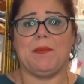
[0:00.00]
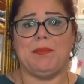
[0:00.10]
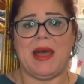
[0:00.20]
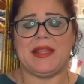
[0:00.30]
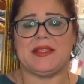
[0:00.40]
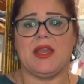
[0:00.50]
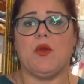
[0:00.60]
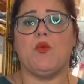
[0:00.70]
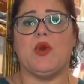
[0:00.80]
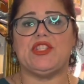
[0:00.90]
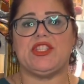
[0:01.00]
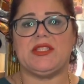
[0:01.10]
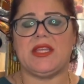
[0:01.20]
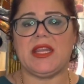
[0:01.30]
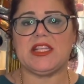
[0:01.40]
But what she
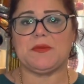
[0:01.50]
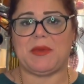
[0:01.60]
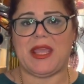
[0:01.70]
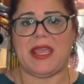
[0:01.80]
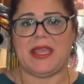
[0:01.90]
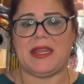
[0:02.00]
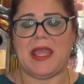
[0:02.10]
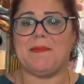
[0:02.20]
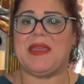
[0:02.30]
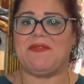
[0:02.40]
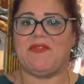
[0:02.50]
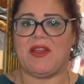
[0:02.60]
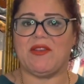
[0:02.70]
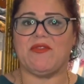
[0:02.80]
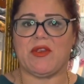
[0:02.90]
did explain and made
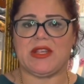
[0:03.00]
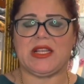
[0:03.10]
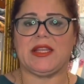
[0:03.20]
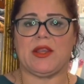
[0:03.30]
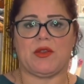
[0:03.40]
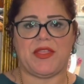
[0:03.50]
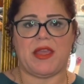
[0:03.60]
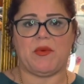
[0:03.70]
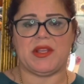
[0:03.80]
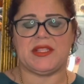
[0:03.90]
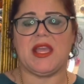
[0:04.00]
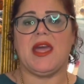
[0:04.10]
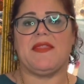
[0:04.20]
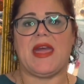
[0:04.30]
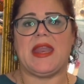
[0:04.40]
very, very clear that was
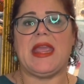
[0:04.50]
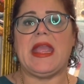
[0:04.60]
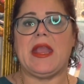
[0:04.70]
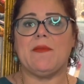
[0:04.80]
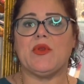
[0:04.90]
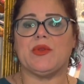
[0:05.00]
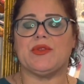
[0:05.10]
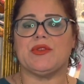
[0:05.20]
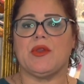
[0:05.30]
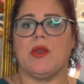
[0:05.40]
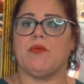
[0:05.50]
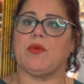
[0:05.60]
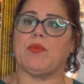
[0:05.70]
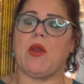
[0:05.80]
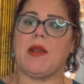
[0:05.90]
that emeralds were
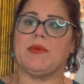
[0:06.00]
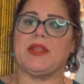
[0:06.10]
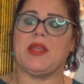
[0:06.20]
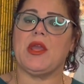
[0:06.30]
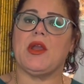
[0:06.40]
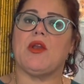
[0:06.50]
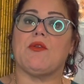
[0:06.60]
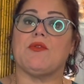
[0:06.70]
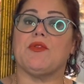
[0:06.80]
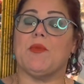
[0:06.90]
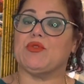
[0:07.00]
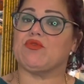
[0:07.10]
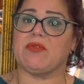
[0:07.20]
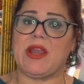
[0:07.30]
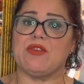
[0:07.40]
probably the most
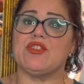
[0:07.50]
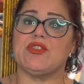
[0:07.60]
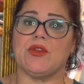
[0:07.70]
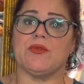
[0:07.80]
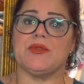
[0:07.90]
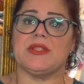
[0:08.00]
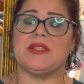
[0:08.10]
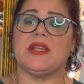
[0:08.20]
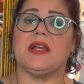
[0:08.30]
rare stones,